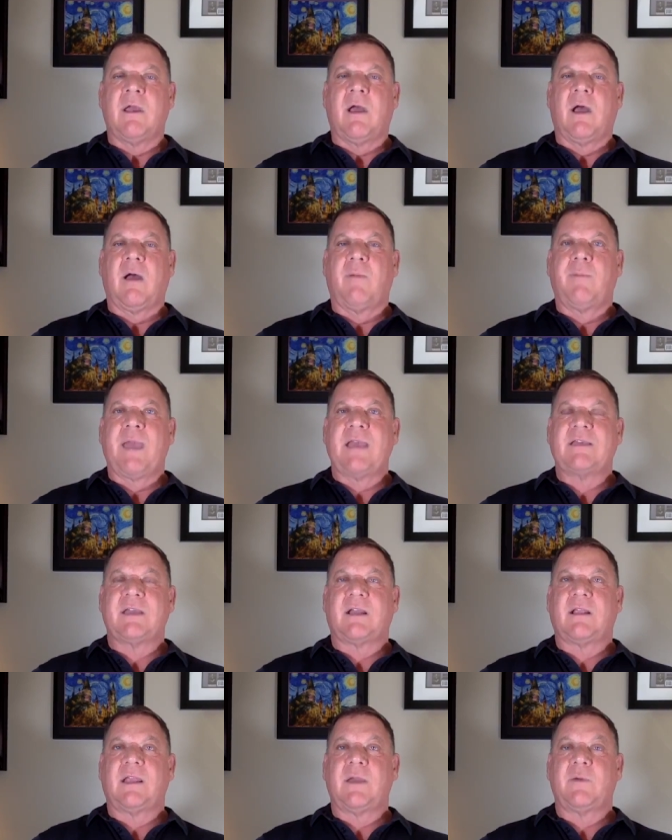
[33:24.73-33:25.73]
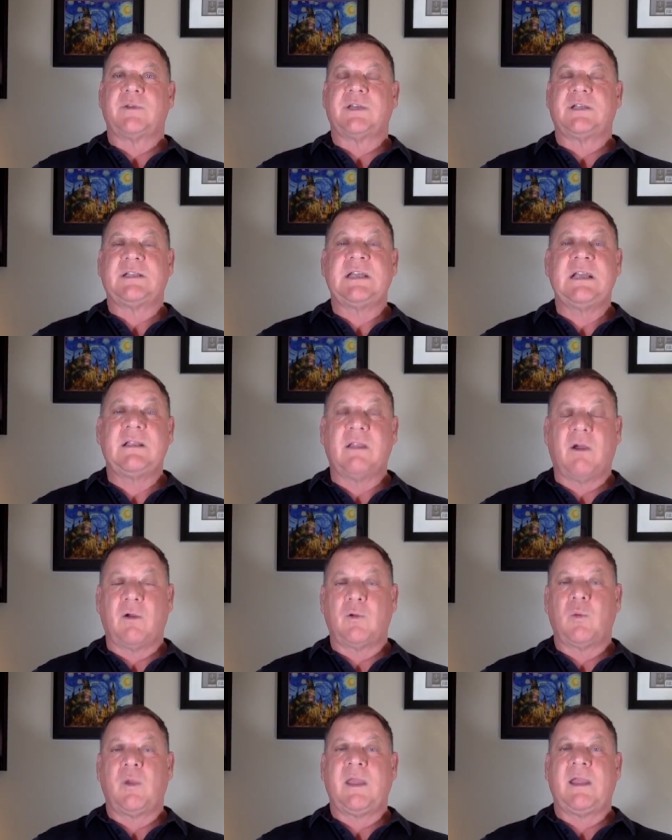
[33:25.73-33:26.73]
Uh, basically, it was a
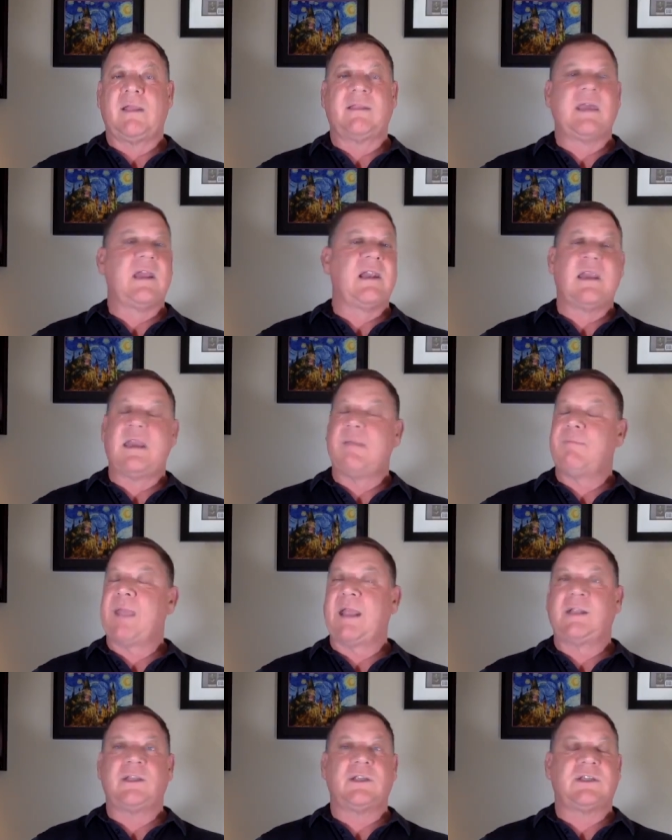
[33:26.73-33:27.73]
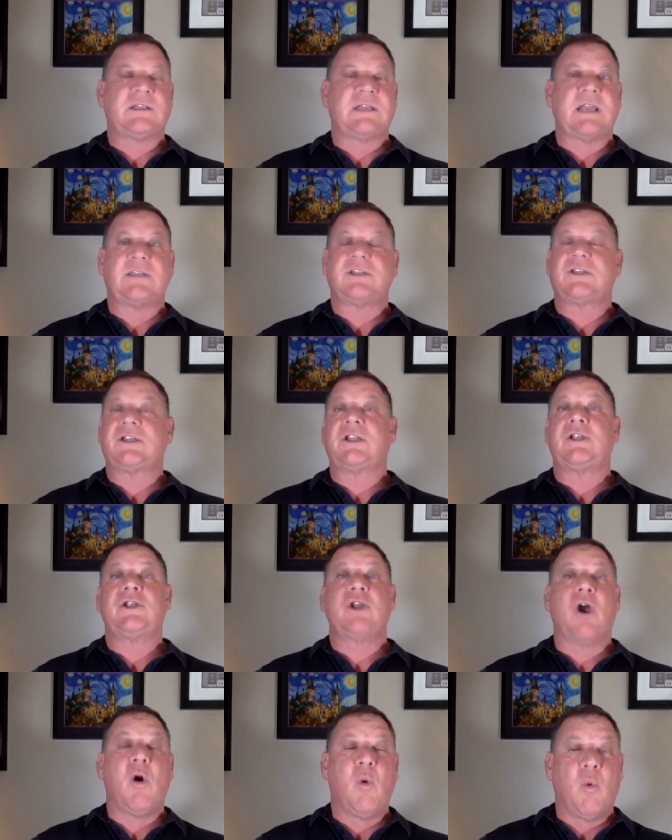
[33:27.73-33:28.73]
deload week that made sense to
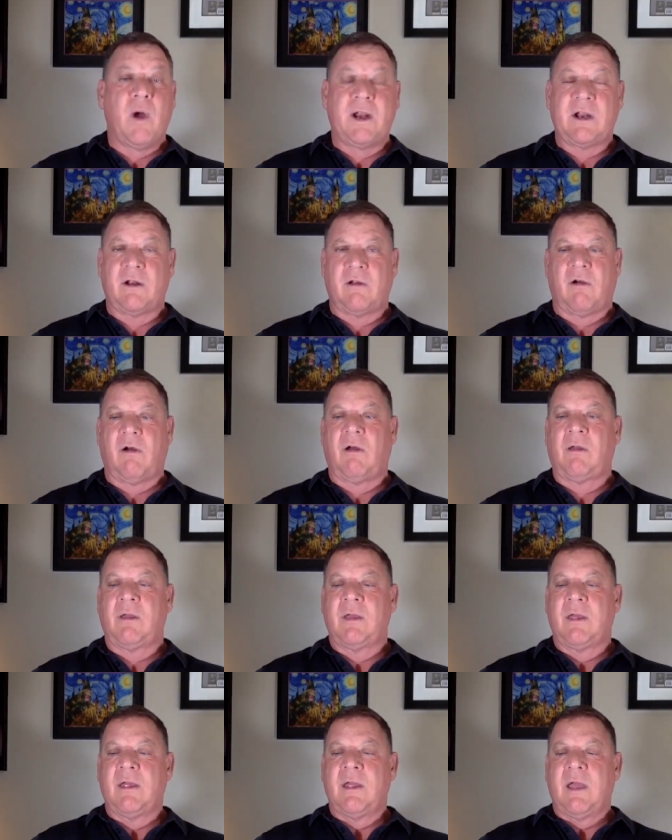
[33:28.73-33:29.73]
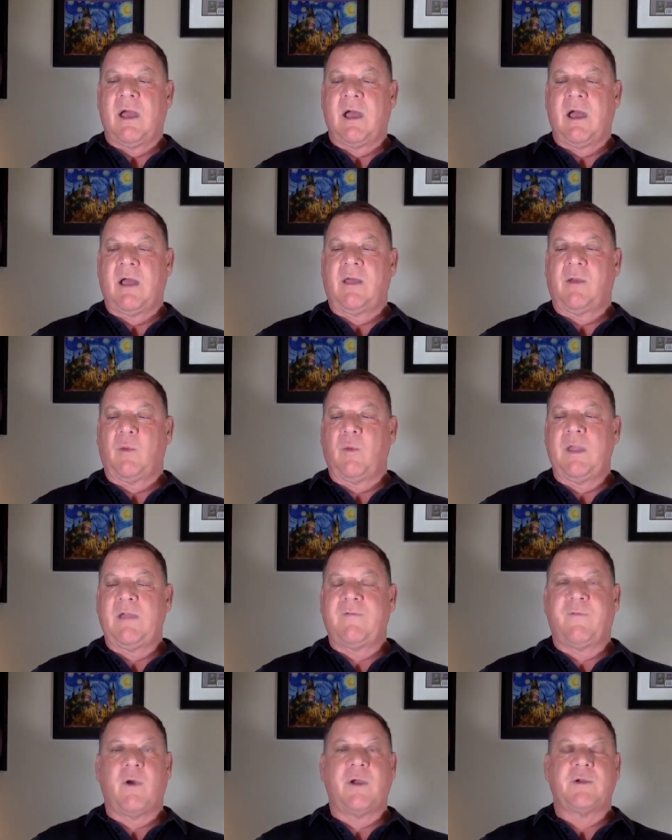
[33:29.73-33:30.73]
no one at all. Uh, week
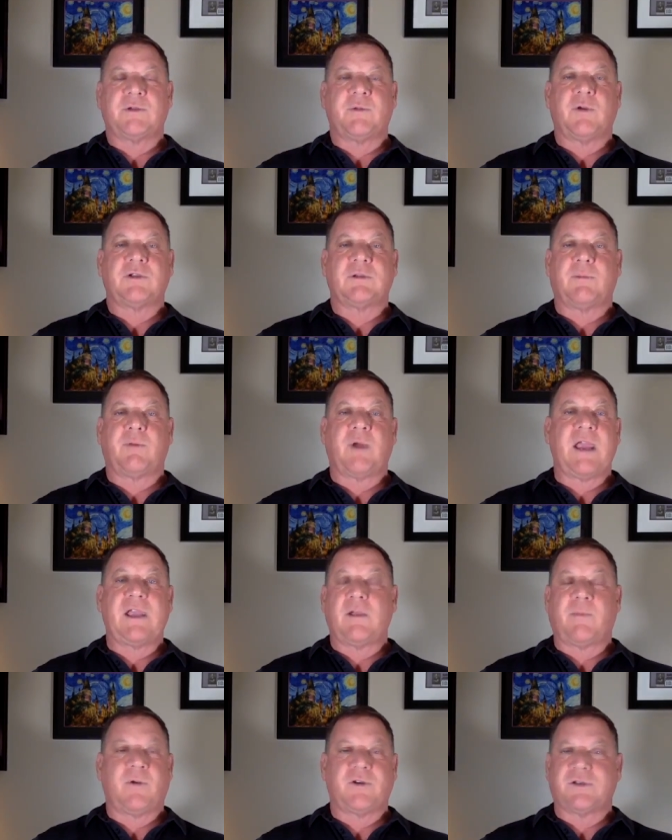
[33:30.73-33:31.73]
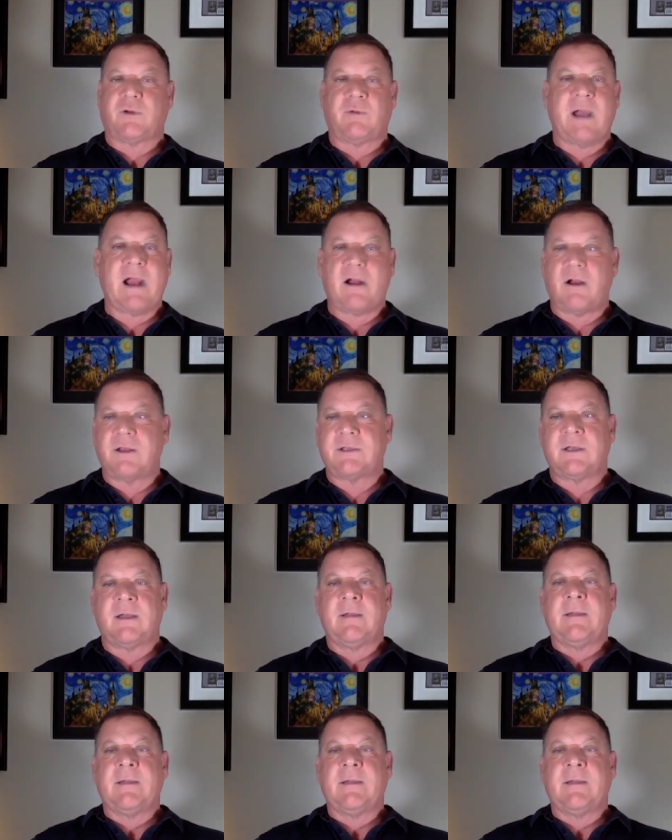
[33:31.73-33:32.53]
four, you're supposed to break your personal records.